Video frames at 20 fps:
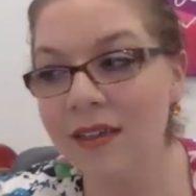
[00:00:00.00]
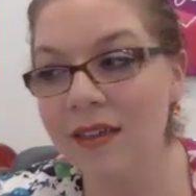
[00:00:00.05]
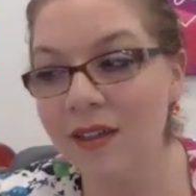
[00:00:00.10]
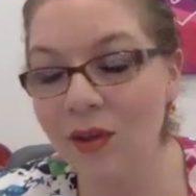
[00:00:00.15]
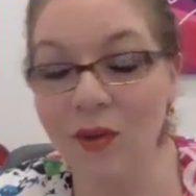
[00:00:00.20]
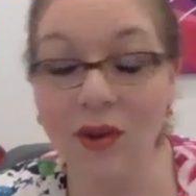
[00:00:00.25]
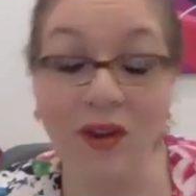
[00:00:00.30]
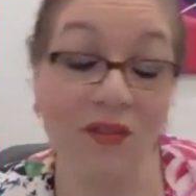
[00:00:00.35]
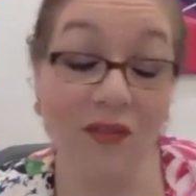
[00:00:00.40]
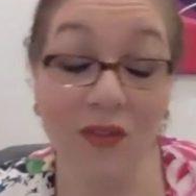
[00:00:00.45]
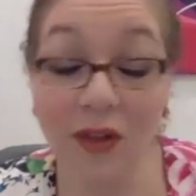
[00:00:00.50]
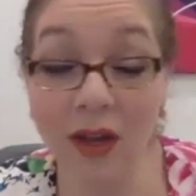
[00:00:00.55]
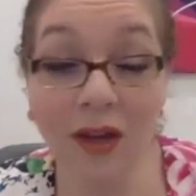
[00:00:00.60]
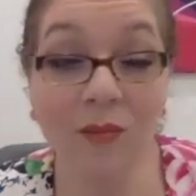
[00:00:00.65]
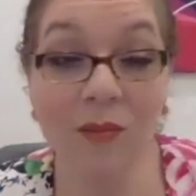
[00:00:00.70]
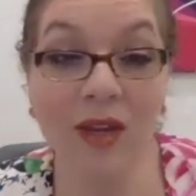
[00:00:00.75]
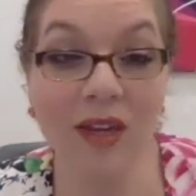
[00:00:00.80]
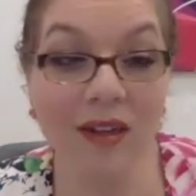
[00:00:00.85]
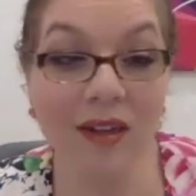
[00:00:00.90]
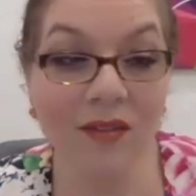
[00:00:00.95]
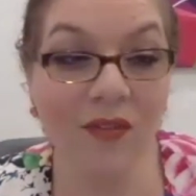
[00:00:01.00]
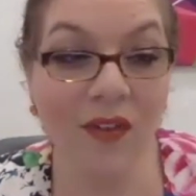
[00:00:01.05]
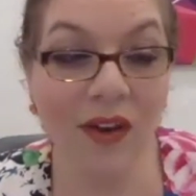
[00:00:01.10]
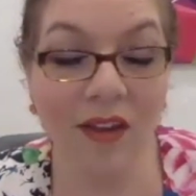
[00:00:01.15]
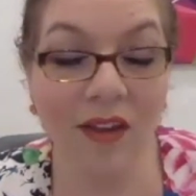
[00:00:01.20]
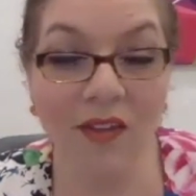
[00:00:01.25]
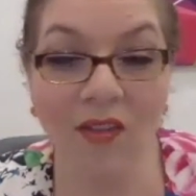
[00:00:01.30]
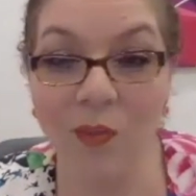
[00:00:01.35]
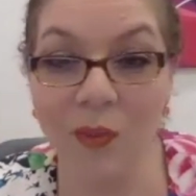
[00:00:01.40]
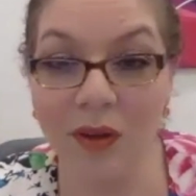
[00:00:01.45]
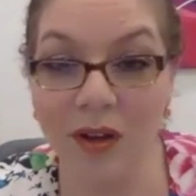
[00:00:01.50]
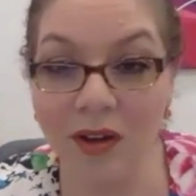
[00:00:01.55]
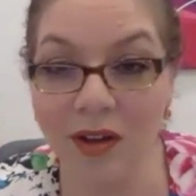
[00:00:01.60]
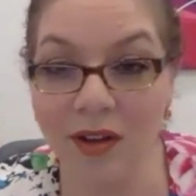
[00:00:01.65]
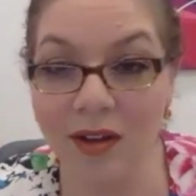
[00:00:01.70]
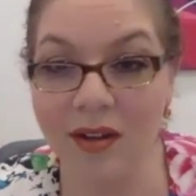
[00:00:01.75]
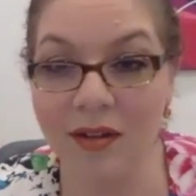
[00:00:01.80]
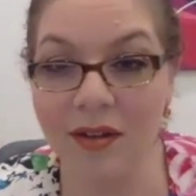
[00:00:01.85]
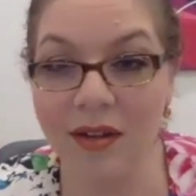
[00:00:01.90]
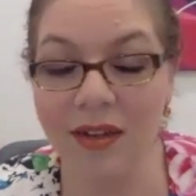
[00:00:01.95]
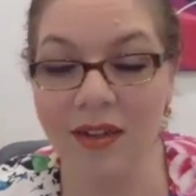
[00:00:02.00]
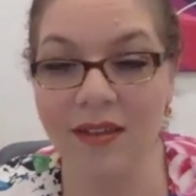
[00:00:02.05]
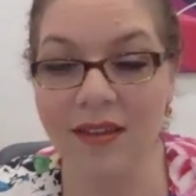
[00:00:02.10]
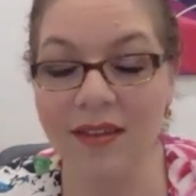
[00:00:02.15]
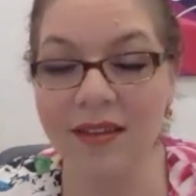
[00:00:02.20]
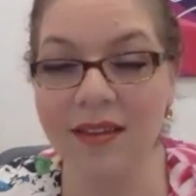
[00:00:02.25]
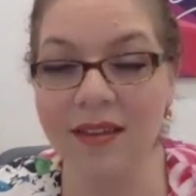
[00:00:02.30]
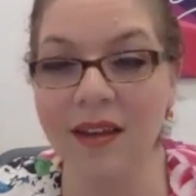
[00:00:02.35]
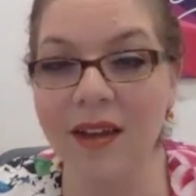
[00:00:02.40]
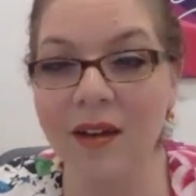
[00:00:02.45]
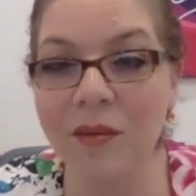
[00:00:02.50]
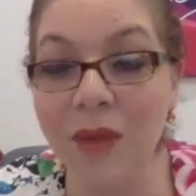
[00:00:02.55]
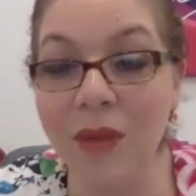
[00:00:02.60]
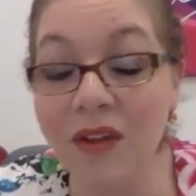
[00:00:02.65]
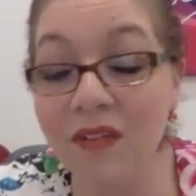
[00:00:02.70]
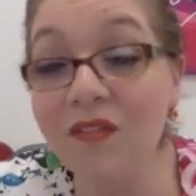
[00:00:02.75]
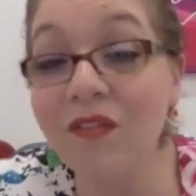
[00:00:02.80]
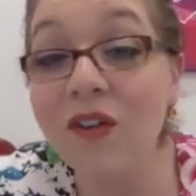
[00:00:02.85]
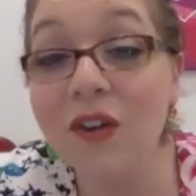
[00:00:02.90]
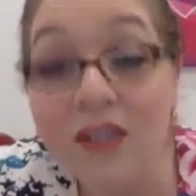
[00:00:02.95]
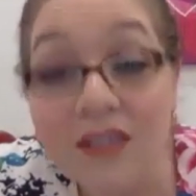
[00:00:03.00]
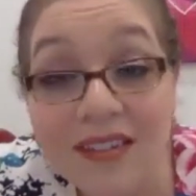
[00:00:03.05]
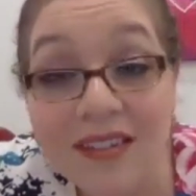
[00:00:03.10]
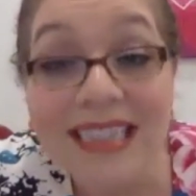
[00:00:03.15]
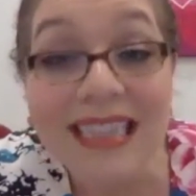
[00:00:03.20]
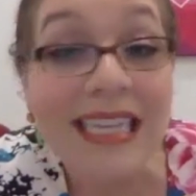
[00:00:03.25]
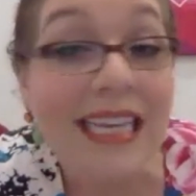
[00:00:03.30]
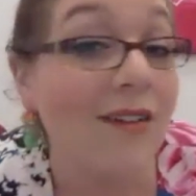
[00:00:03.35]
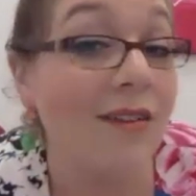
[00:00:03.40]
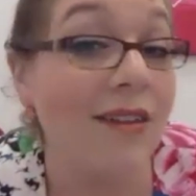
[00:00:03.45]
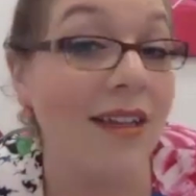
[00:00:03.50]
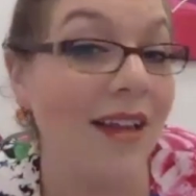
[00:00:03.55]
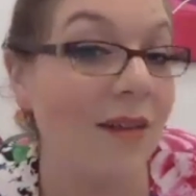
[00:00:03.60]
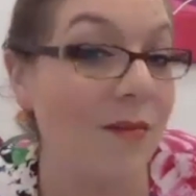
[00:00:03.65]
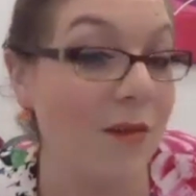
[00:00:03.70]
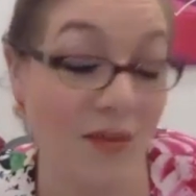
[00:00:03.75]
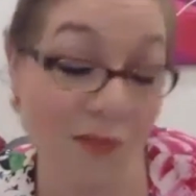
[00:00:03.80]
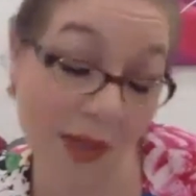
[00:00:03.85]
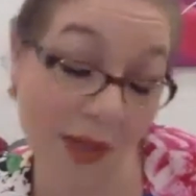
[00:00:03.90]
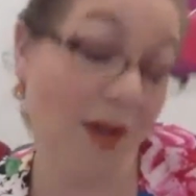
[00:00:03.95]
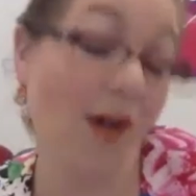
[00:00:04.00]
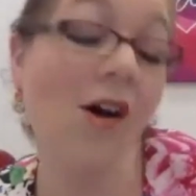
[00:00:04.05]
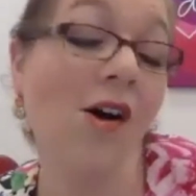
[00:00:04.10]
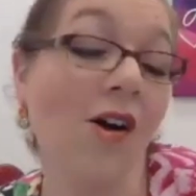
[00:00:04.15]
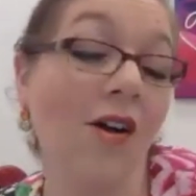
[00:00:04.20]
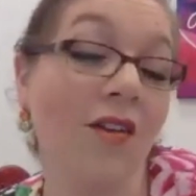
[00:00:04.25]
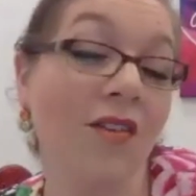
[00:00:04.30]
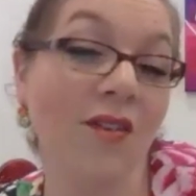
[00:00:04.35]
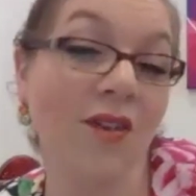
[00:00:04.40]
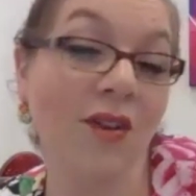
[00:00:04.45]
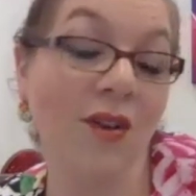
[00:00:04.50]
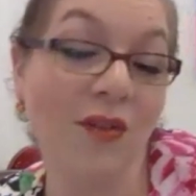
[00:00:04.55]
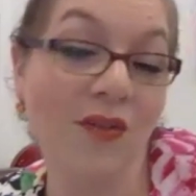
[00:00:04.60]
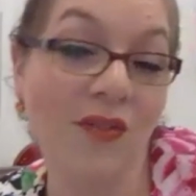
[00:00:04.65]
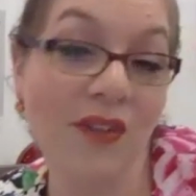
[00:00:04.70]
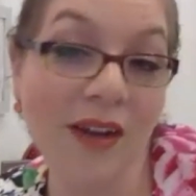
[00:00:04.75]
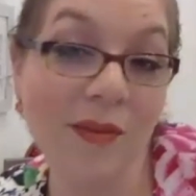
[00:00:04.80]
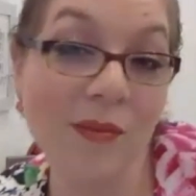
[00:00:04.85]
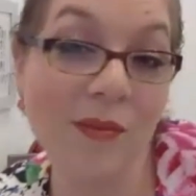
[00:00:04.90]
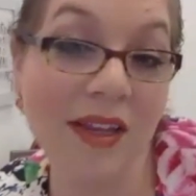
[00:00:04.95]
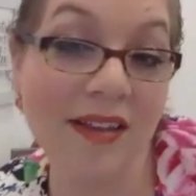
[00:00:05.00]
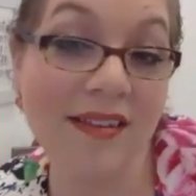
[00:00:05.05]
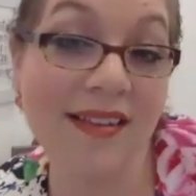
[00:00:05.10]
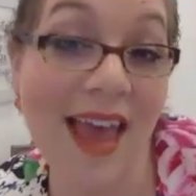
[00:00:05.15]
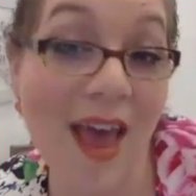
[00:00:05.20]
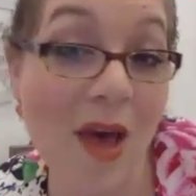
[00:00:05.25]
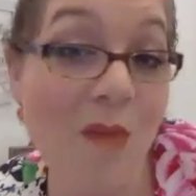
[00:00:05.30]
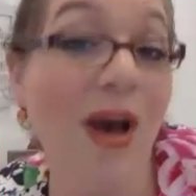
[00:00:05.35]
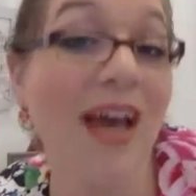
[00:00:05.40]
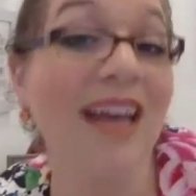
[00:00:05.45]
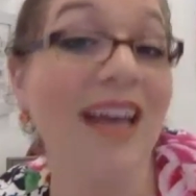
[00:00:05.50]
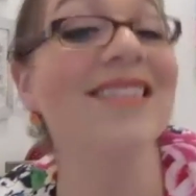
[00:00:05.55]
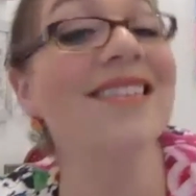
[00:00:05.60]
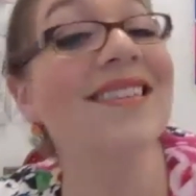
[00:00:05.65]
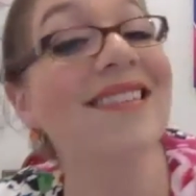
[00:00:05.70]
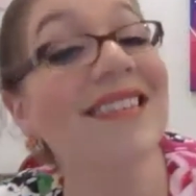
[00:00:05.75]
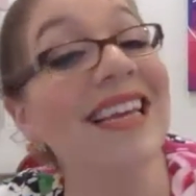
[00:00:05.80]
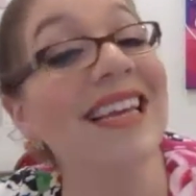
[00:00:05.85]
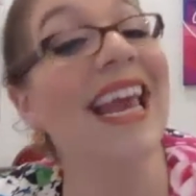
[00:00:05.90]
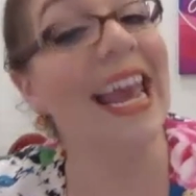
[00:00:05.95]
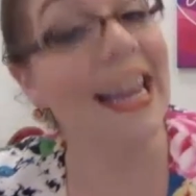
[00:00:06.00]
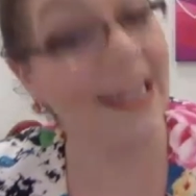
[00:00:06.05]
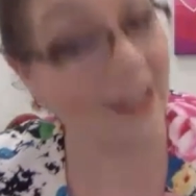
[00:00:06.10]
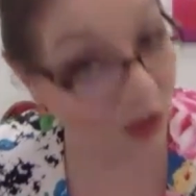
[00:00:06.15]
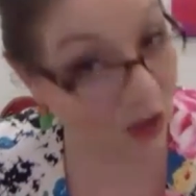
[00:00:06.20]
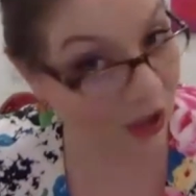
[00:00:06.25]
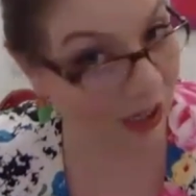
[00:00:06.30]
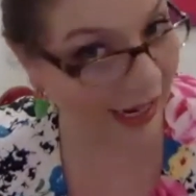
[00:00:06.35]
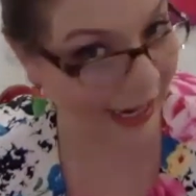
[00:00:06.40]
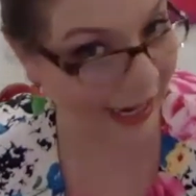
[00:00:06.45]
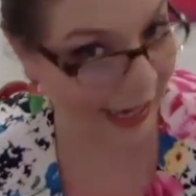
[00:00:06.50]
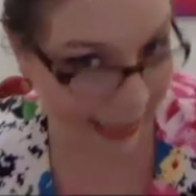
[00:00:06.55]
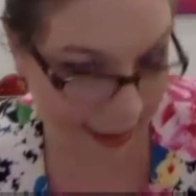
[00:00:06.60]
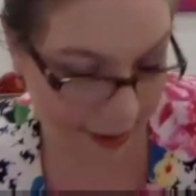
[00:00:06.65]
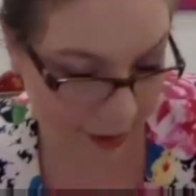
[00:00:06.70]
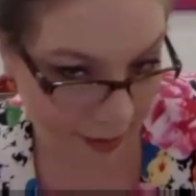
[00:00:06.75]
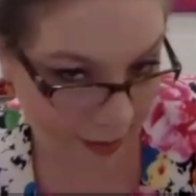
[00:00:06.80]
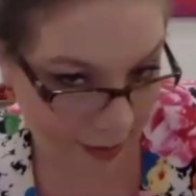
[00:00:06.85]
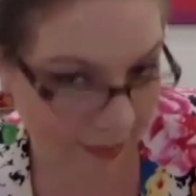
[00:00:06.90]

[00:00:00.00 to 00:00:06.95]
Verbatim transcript: You can find me on Facebook. It's my first legal name is Michal, so you'll find me as Michal.